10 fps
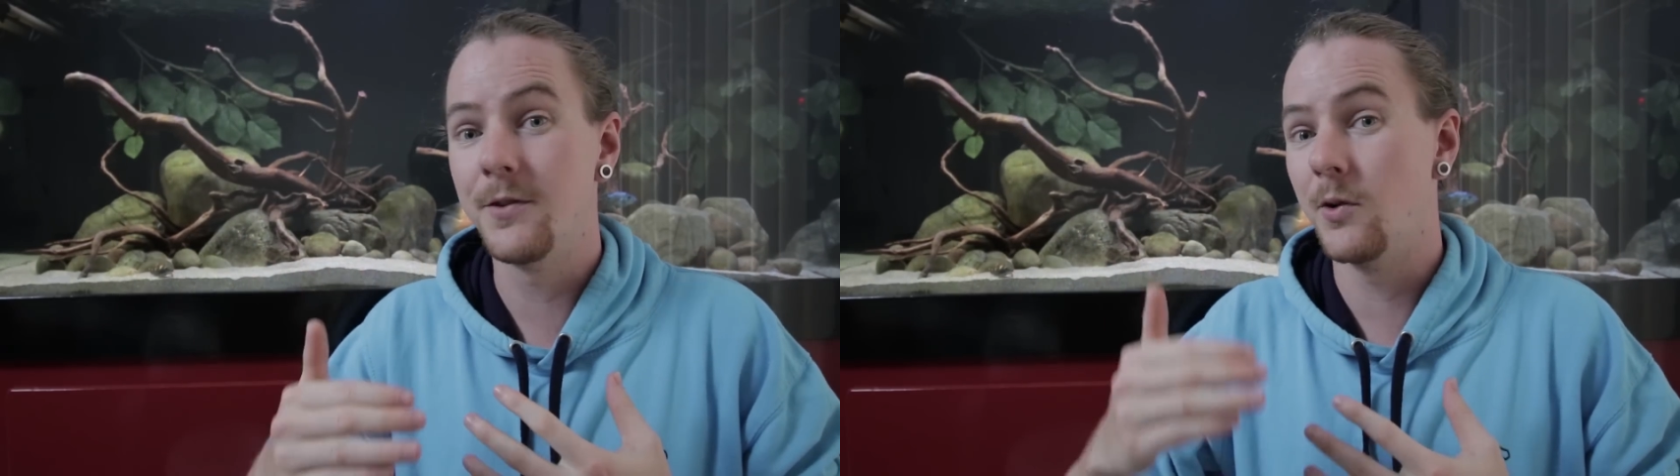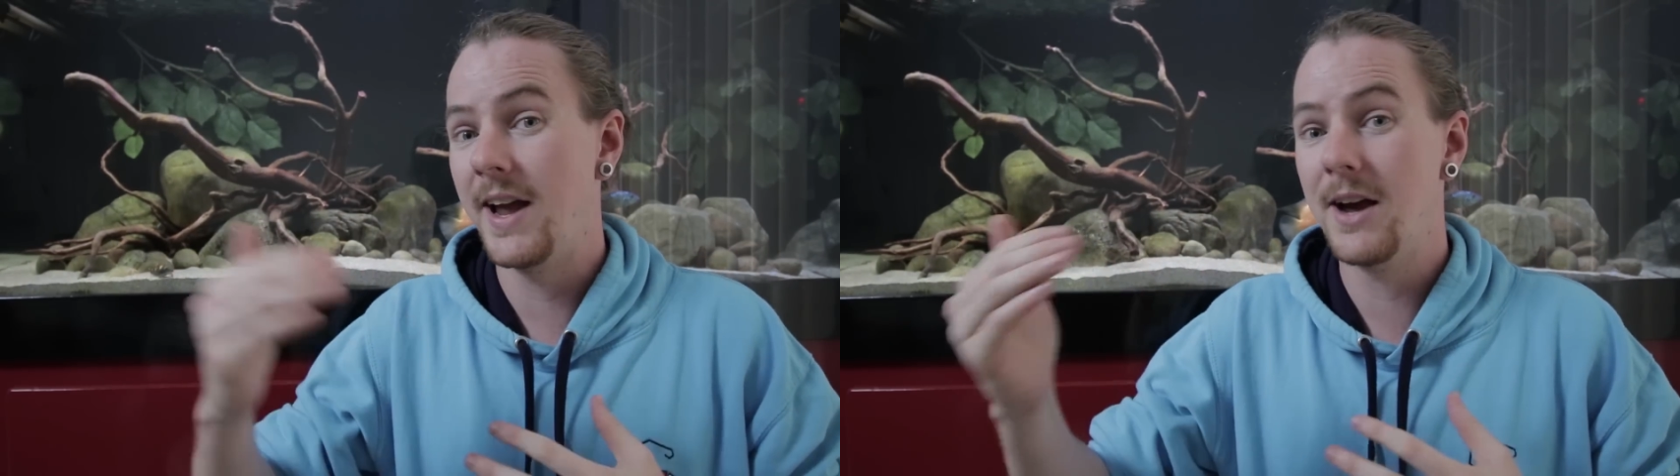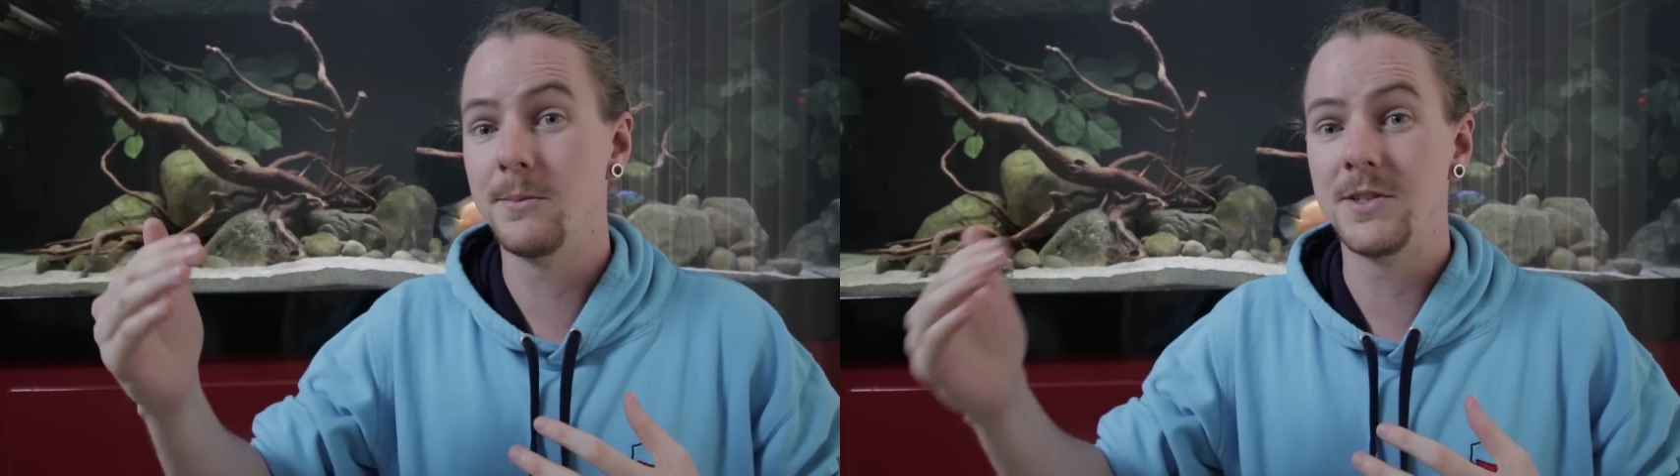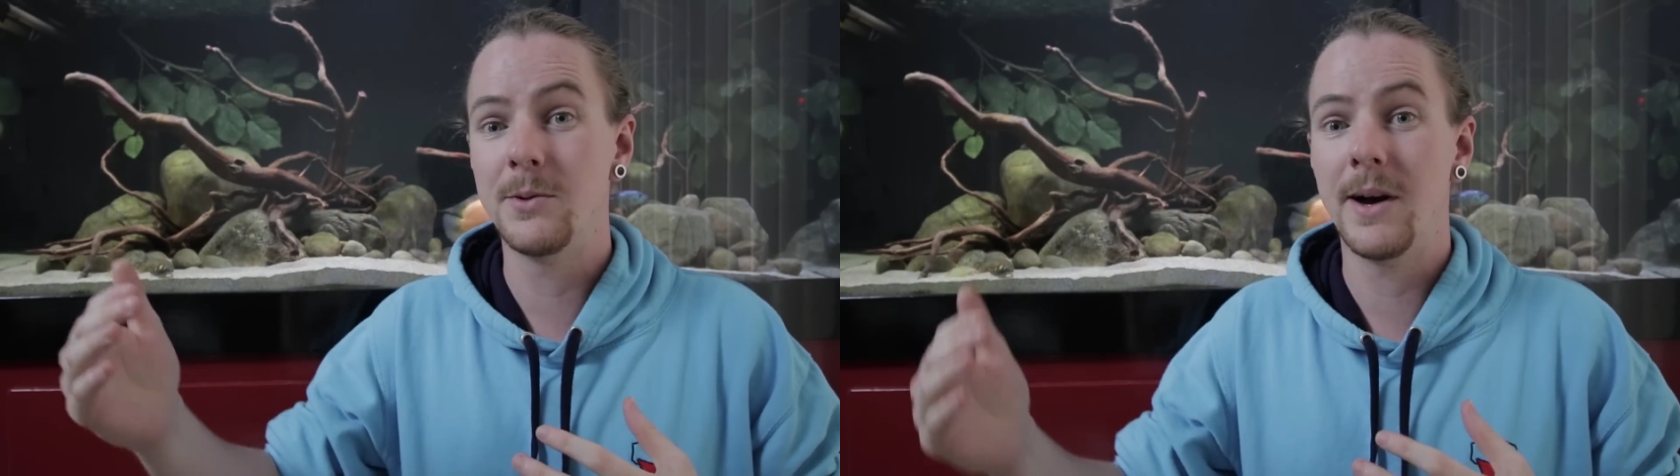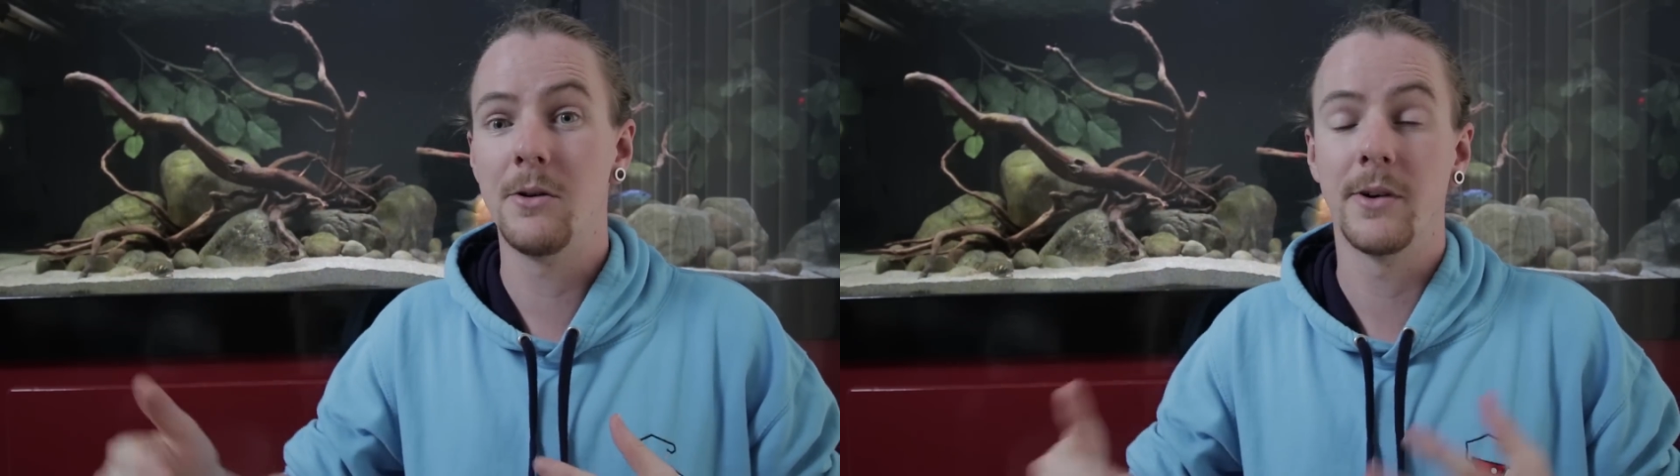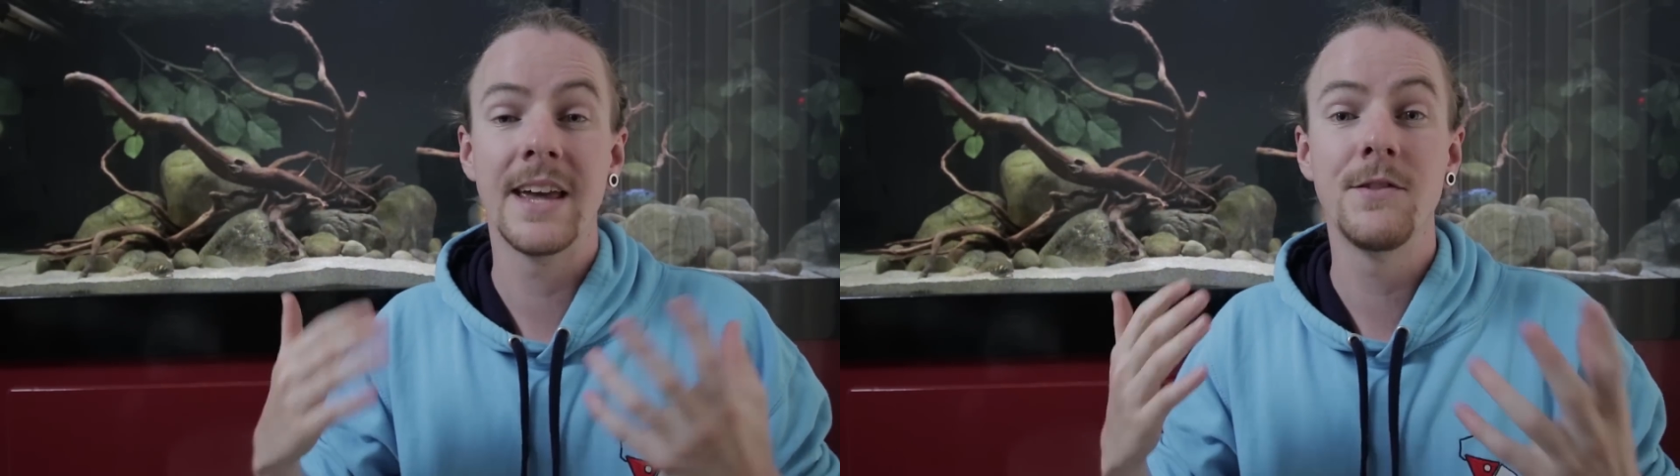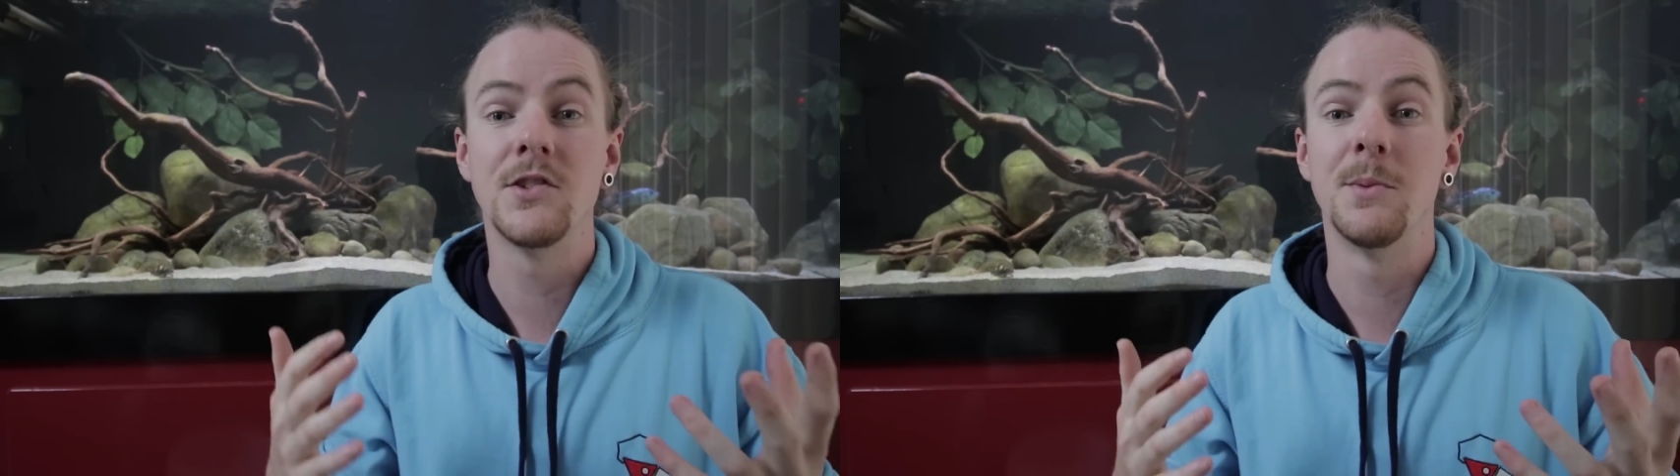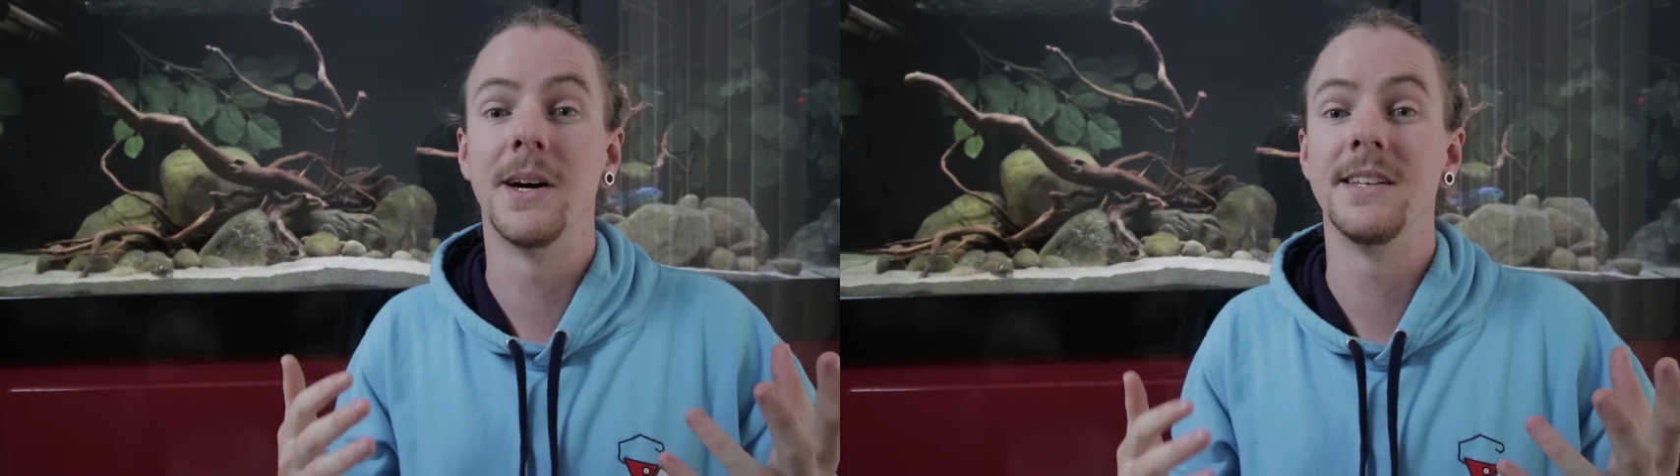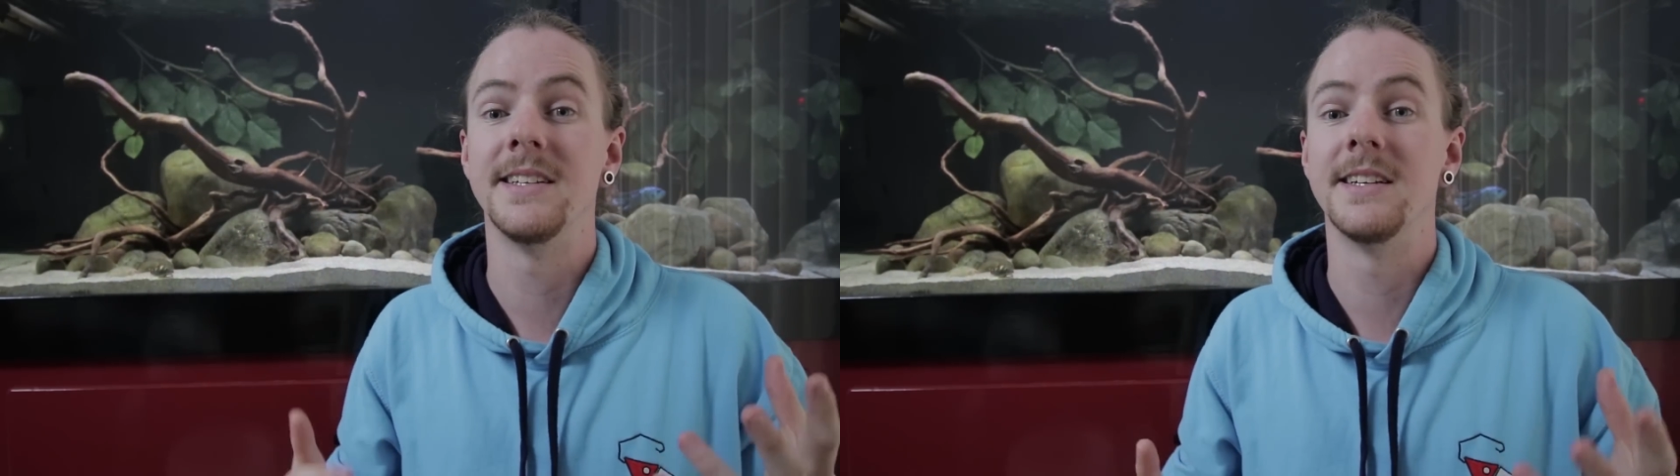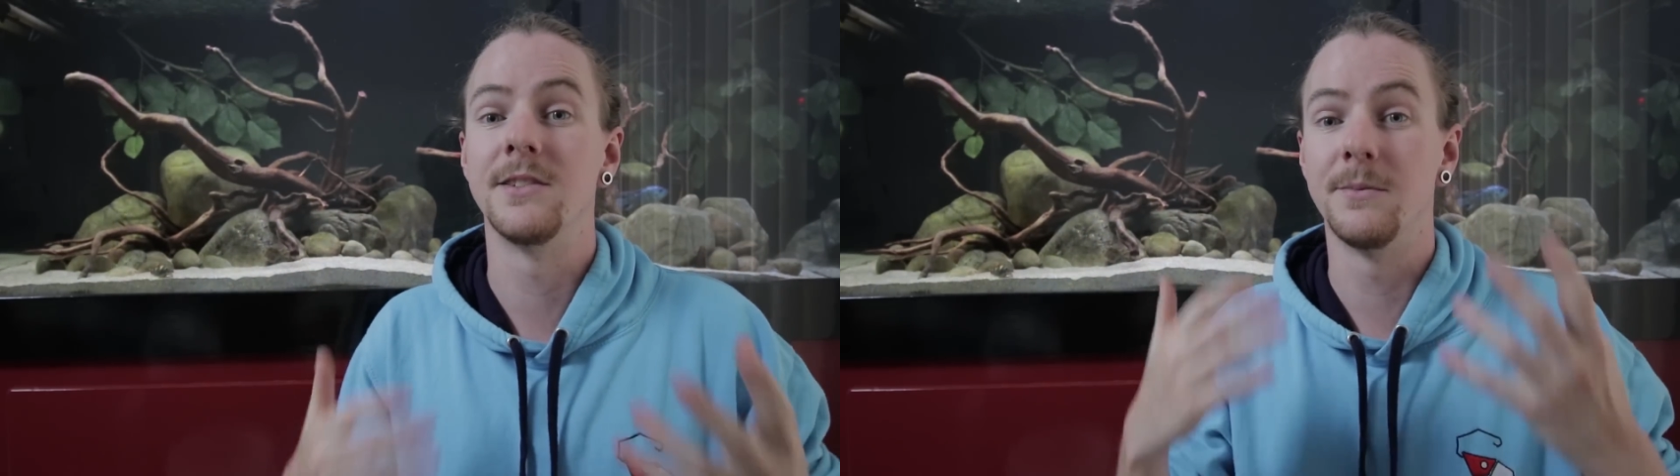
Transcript: or it helped you out or gave you some ideas